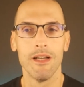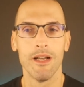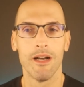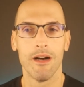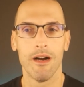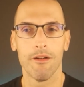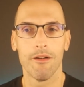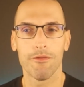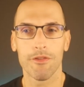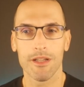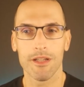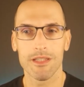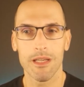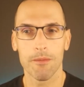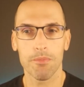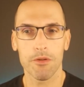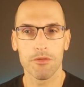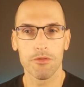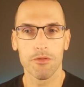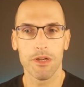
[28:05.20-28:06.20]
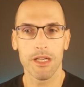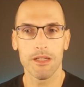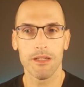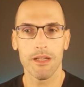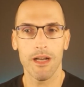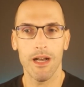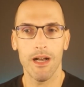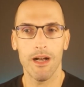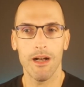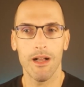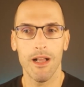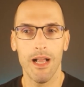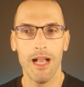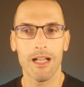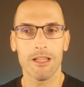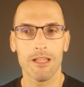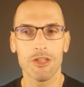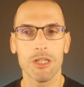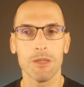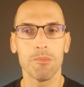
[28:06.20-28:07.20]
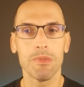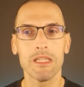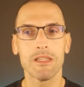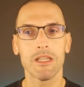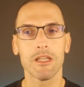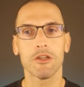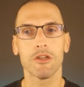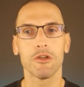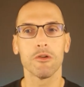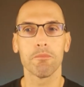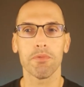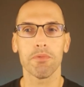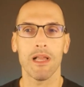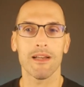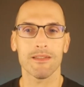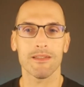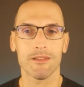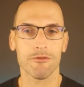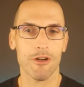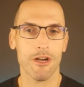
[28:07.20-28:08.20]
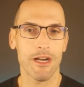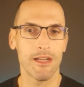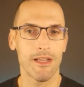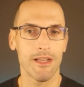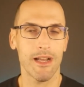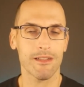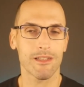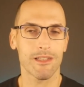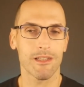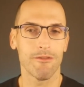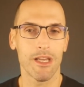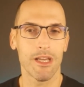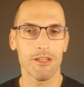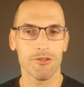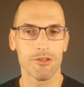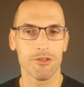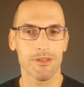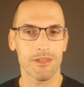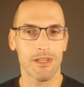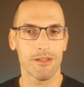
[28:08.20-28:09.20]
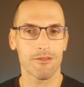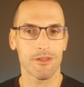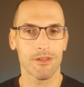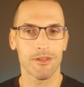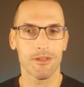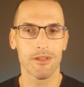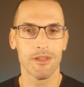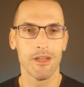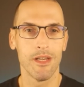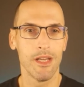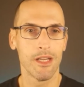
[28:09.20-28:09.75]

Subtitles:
for example, doing LGBTQ+ trend activations such as,